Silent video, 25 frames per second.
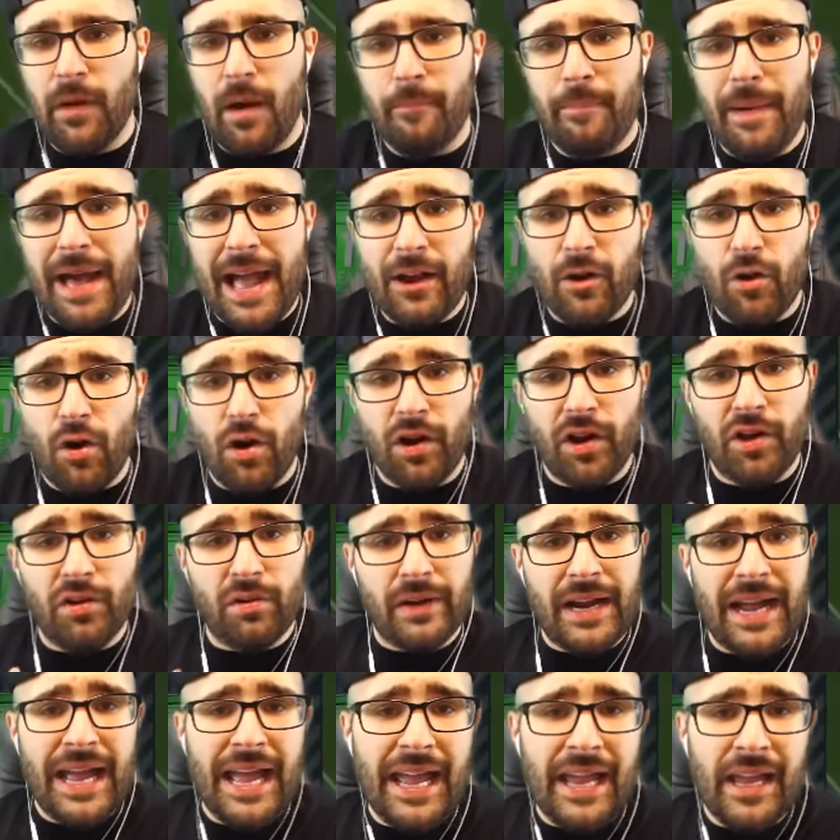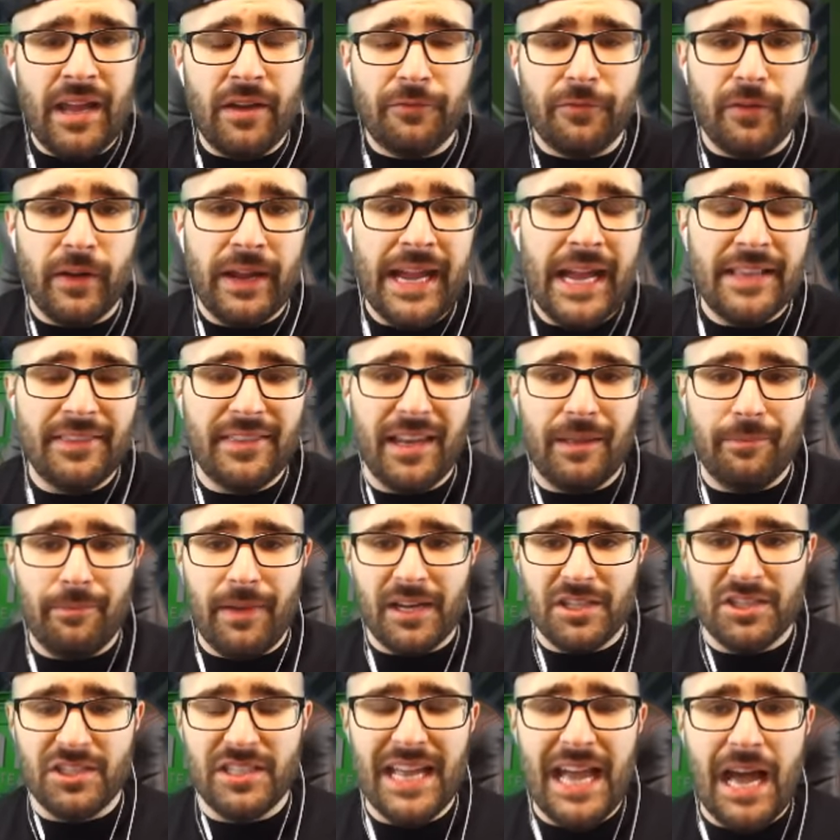my back on Gray for Anthony
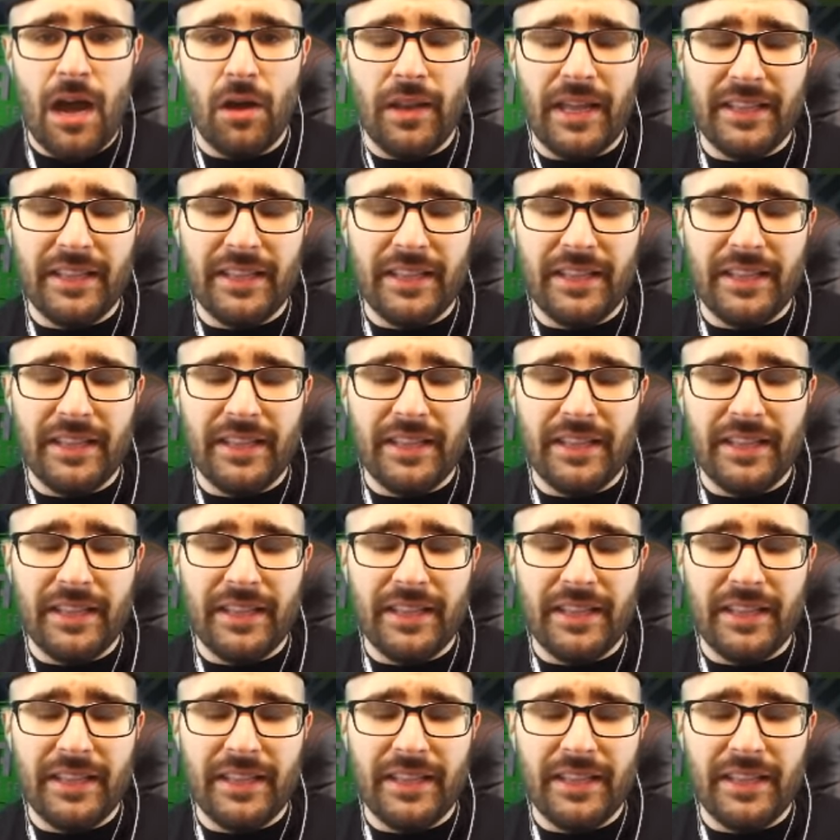Martial?